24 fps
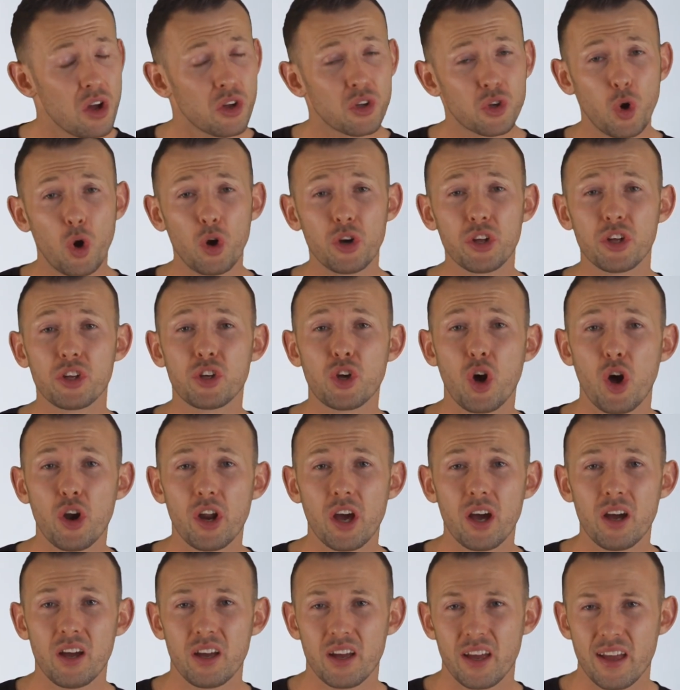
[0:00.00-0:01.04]
Gordon
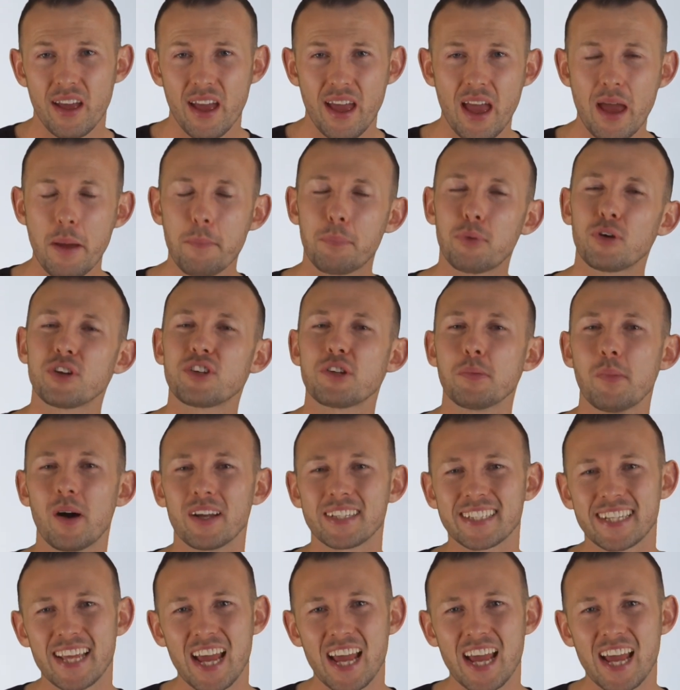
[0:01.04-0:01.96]
Goner, Emperor Tomato